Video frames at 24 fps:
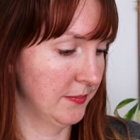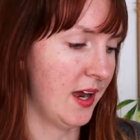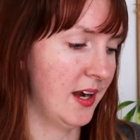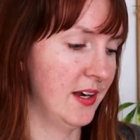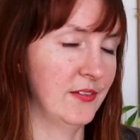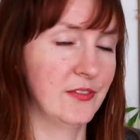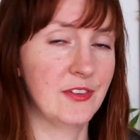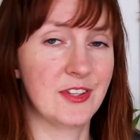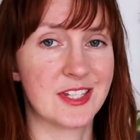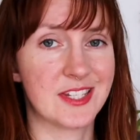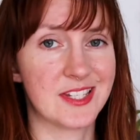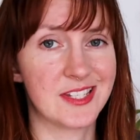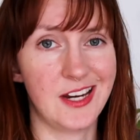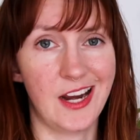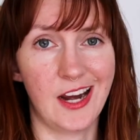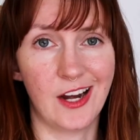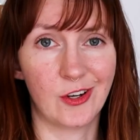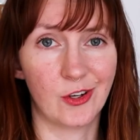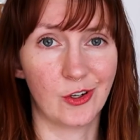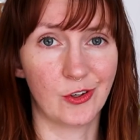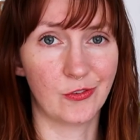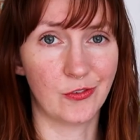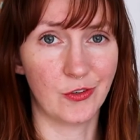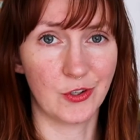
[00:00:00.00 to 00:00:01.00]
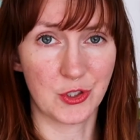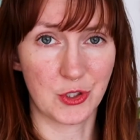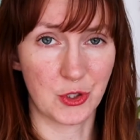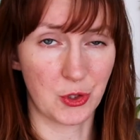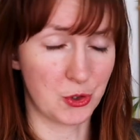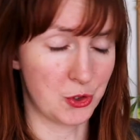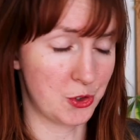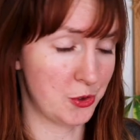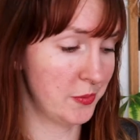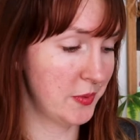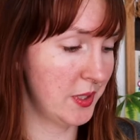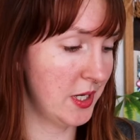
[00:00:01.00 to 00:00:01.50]
Kind of the standard for
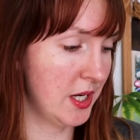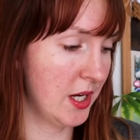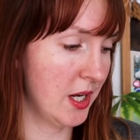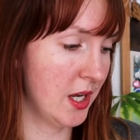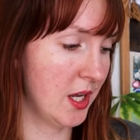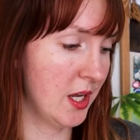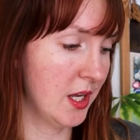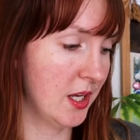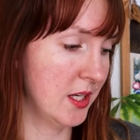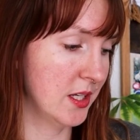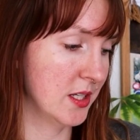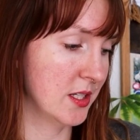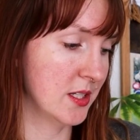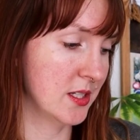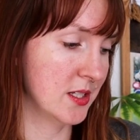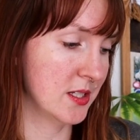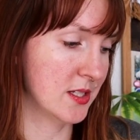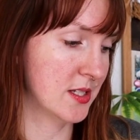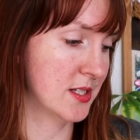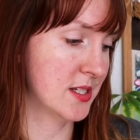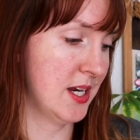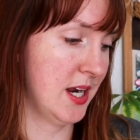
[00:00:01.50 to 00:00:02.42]
social media is